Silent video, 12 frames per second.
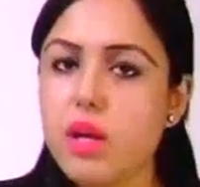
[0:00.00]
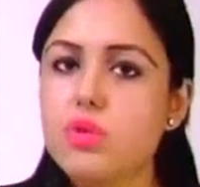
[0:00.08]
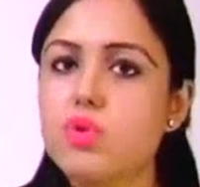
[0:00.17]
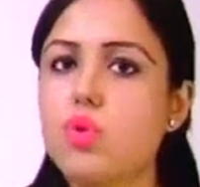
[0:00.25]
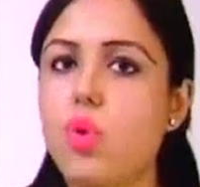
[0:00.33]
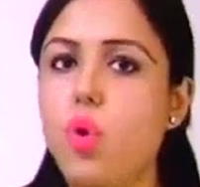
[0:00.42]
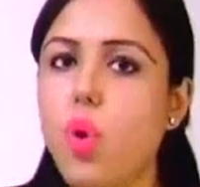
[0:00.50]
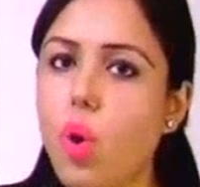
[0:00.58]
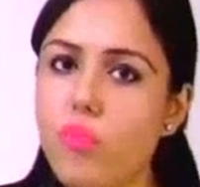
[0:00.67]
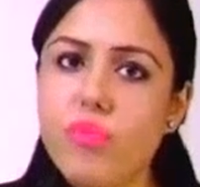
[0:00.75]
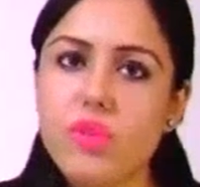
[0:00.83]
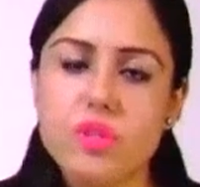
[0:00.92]
So
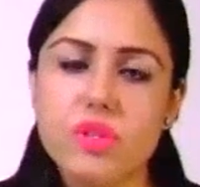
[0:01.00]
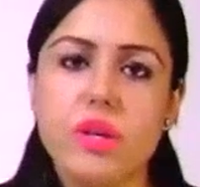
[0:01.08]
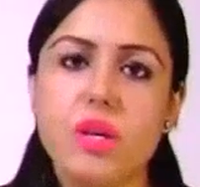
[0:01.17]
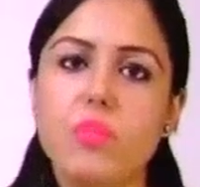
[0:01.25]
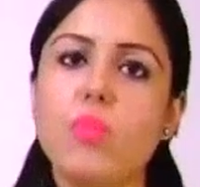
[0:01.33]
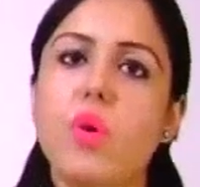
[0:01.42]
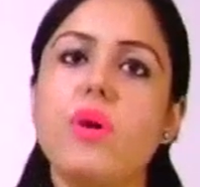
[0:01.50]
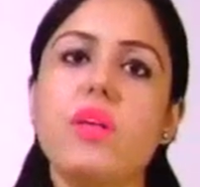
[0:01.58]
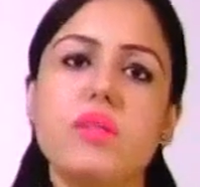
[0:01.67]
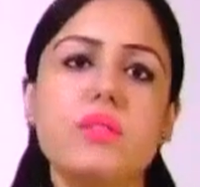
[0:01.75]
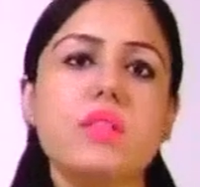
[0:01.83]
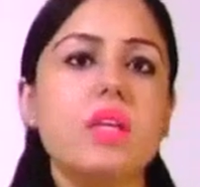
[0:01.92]
obviously
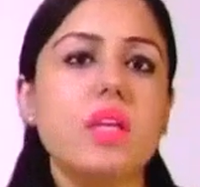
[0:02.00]
body is in